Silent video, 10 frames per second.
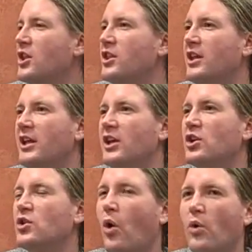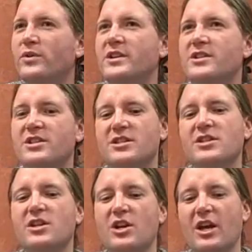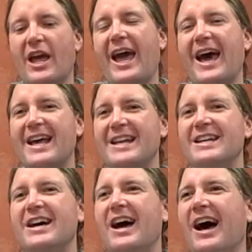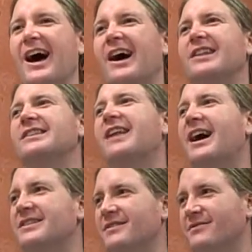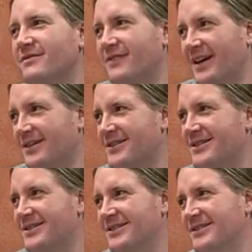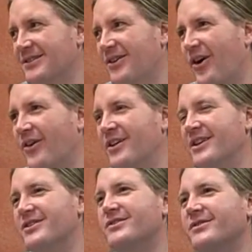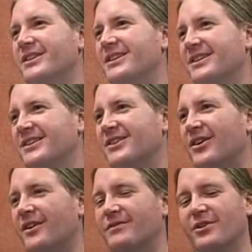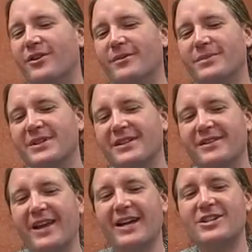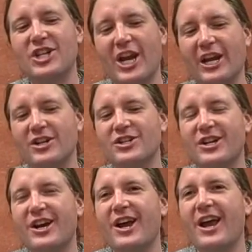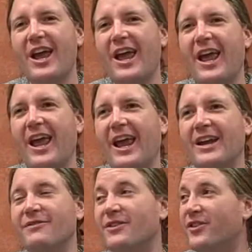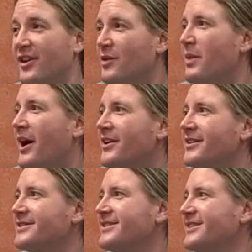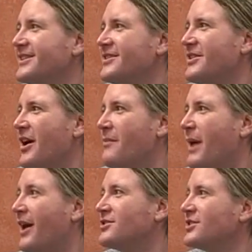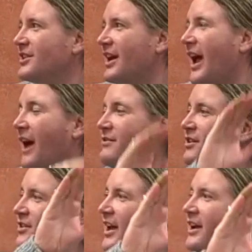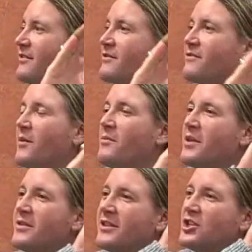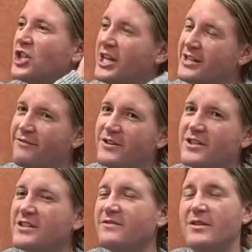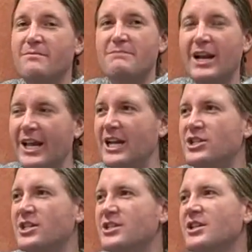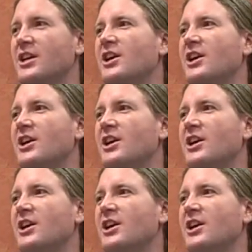The coldness had a lot of effects on the history of Europe, that change. And if you think about it, about everything from the differences from the Middle Ages